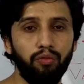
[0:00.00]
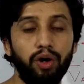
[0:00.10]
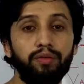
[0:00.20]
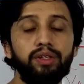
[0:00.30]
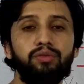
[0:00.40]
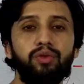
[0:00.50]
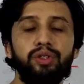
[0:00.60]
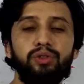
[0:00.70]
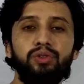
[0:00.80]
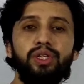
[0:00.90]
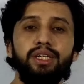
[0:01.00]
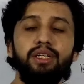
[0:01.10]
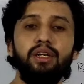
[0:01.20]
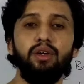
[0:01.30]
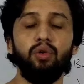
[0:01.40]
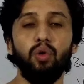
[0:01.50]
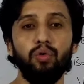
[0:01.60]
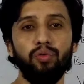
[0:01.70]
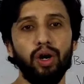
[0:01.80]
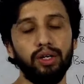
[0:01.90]
for which we usually
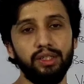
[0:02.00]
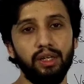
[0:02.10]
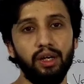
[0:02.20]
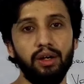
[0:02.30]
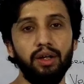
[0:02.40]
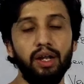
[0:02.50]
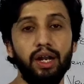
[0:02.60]
go for the